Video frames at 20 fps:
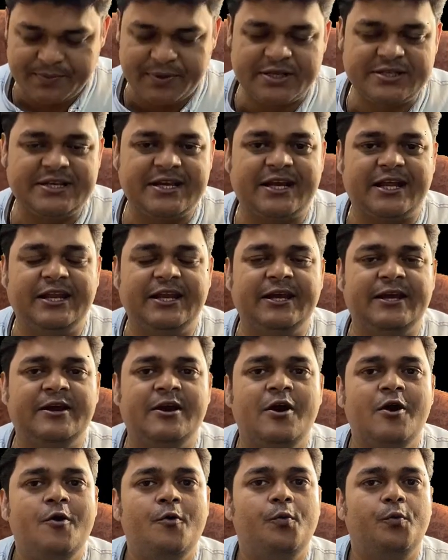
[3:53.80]

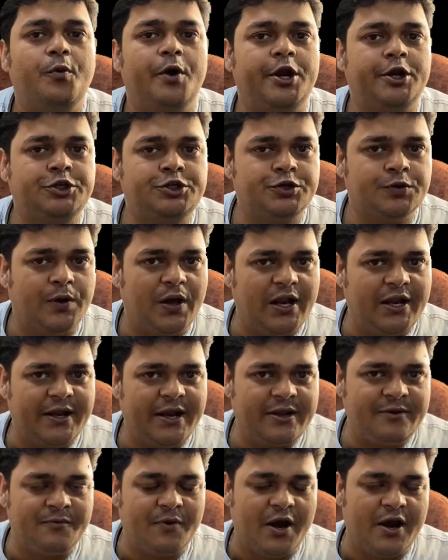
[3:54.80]
basically virtual
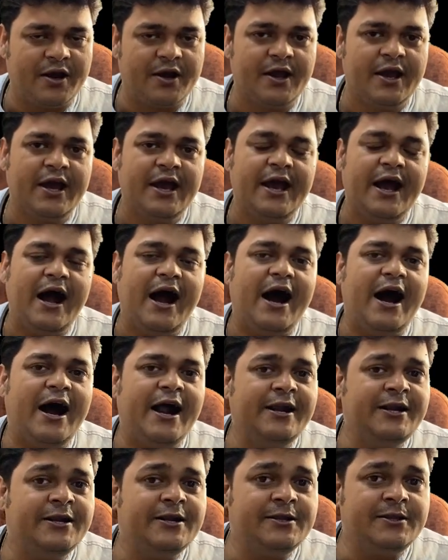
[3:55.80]
network.
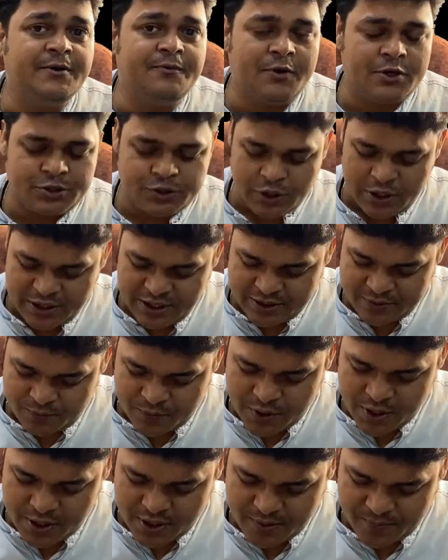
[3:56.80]
Under the virtual
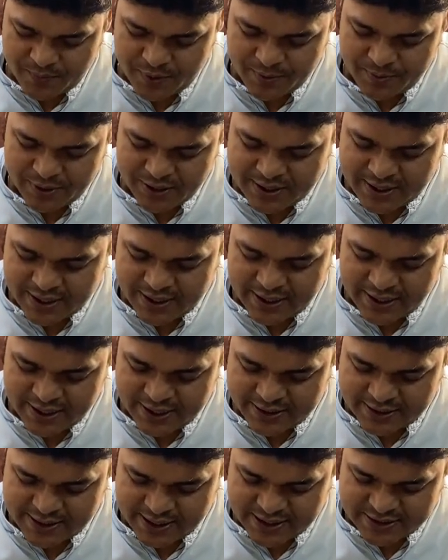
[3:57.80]
network, we will
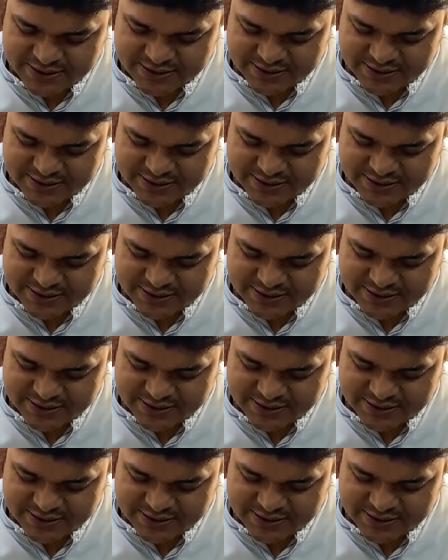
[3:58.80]
create our